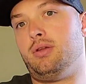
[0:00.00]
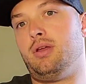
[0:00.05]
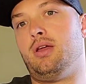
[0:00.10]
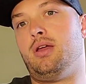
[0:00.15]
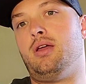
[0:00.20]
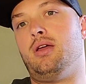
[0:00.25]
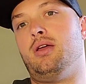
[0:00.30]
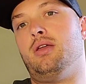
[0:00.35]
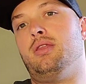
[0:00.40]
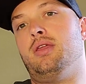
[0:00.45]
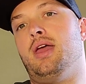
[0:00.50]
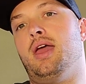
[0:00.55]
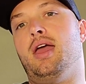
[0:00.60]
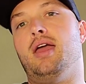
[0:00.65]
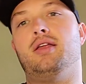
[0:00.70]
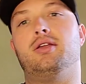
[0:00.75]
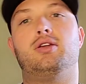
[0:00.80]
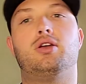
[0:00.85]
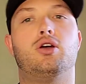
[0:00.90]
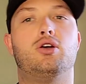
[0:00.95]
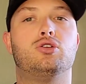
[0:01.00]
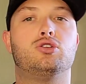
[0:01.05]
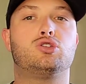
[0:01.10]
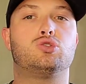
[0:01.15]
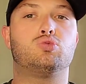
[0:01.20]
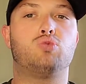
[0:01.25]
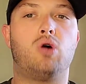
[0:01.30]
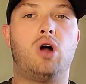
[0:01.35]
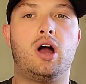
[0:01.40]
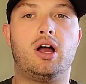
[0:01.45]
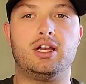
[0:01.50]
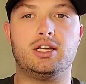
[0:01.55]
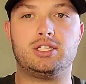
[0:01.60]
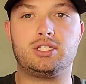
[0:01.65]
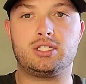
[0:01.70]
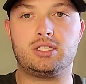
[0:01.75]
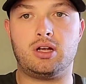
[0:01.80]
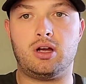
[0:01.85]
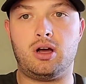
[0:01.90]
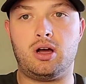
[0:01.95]
The head coach
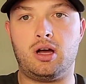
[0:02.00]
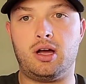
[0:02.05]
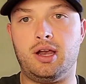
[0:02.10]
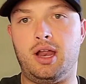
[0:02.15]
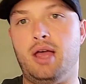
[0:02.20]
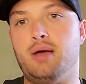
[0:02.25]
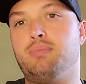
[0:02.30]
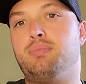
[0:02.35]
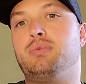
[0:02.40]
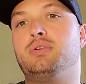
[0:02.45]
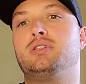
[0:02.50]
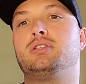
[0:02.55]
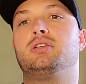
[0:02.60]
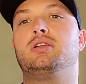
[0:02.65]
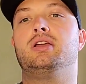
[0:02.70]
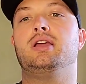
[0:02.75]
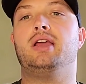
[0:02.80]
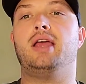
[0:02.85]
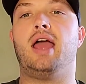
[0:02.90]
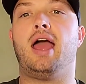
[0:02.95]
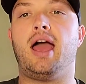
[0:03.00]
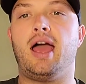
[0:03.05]
watched on helplessly